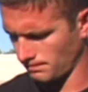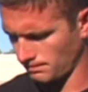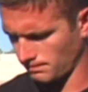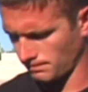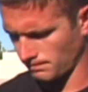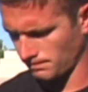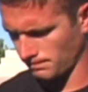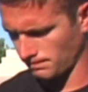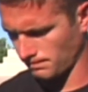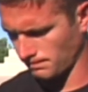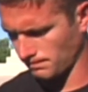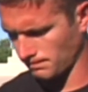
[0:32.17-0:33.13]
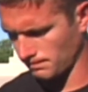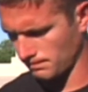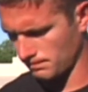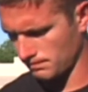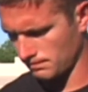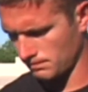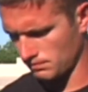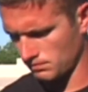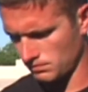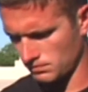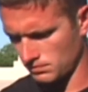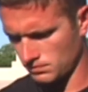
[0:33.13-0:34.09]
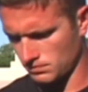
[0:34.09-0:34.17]

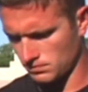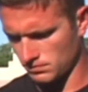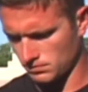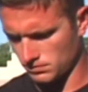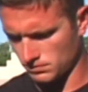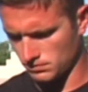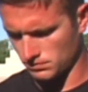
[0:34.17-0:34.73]
No words are spoken by the person on screen.